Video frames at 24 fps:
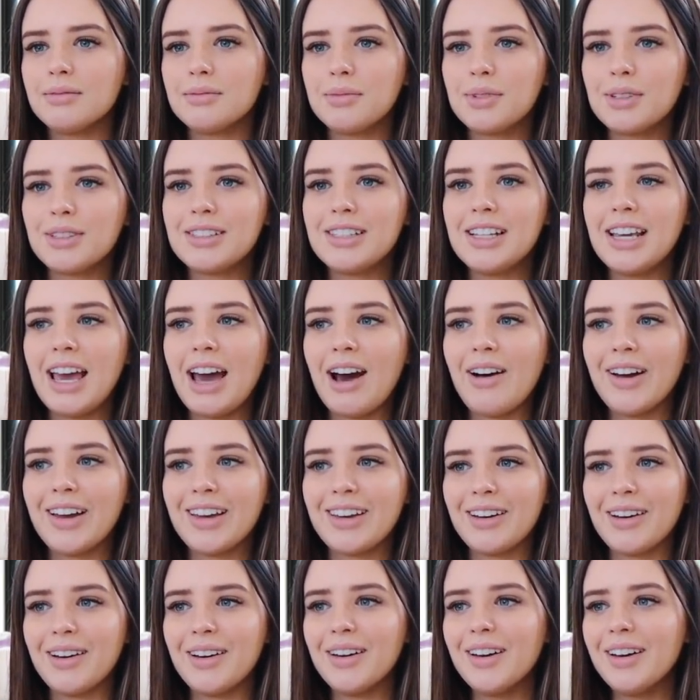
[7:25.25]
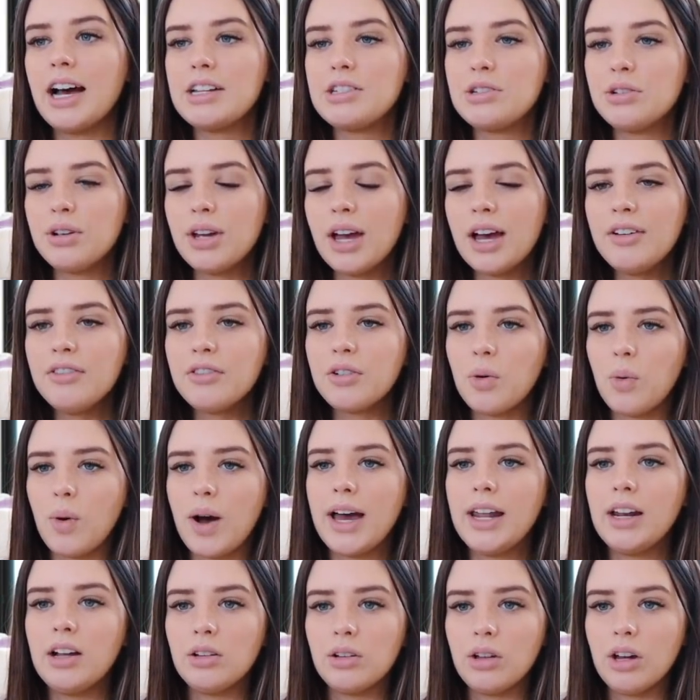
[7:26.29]
We'll see how I go. I do have
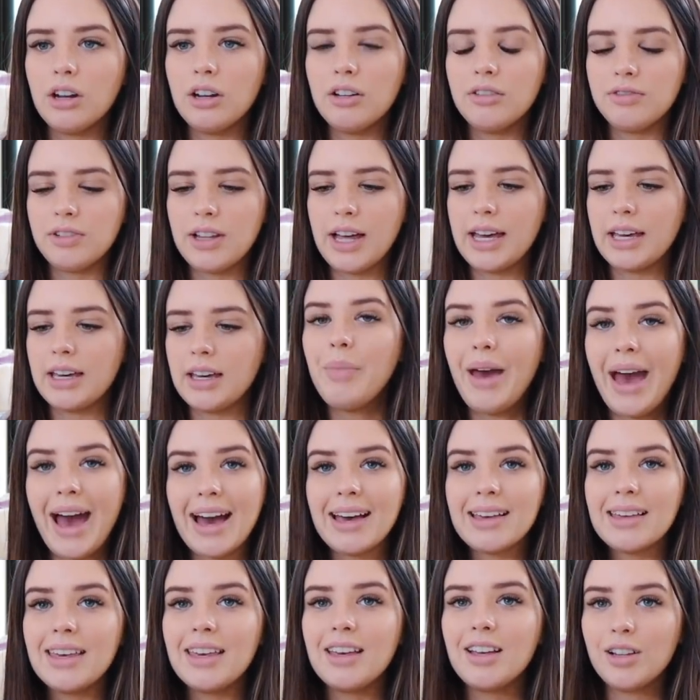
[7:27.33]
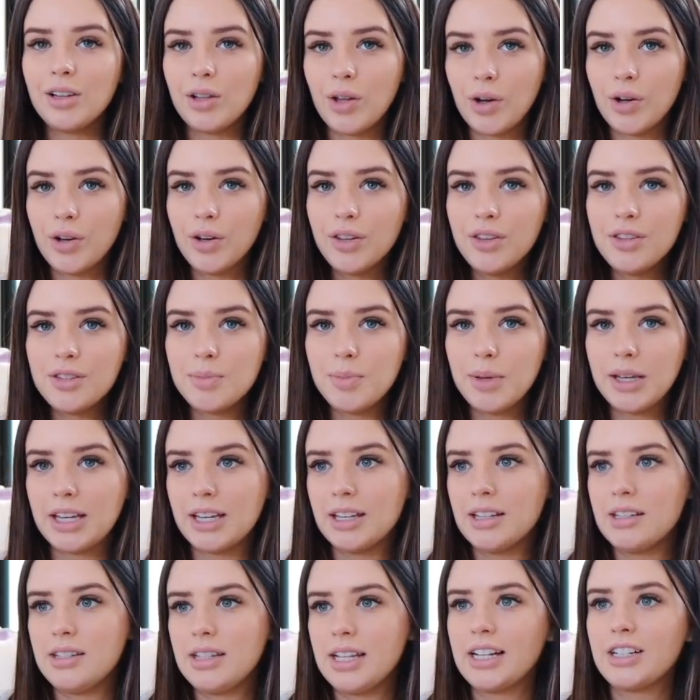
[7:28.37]
quite a lot of like baggy clothes
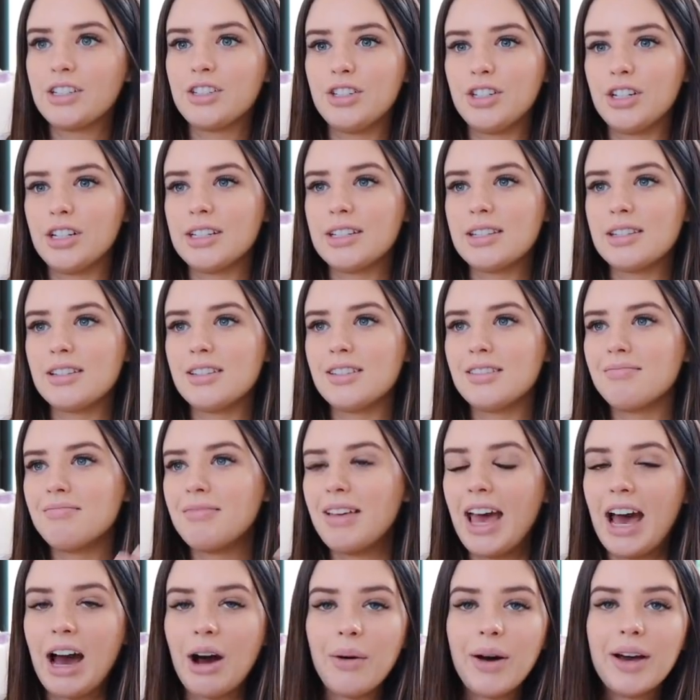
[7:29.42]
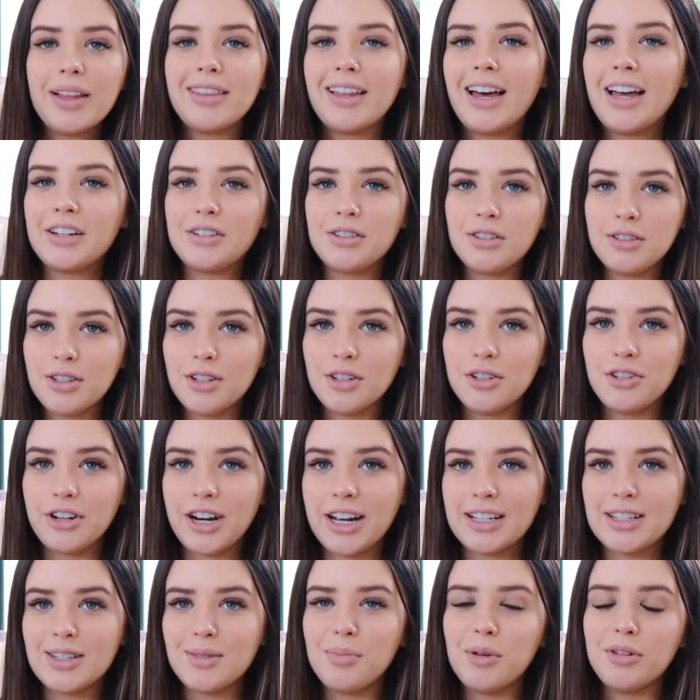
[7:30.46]
because that's just how I liked to
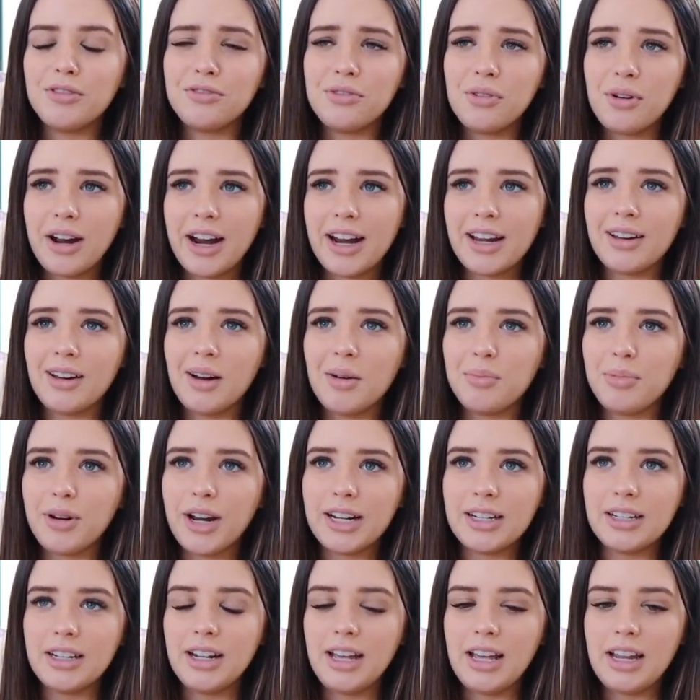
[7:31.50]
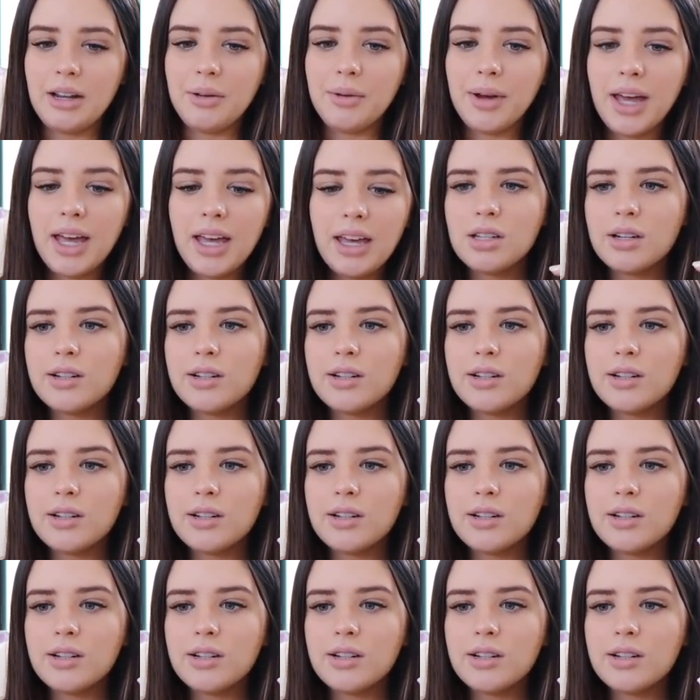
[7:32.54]
dress before I got pregnant anyway.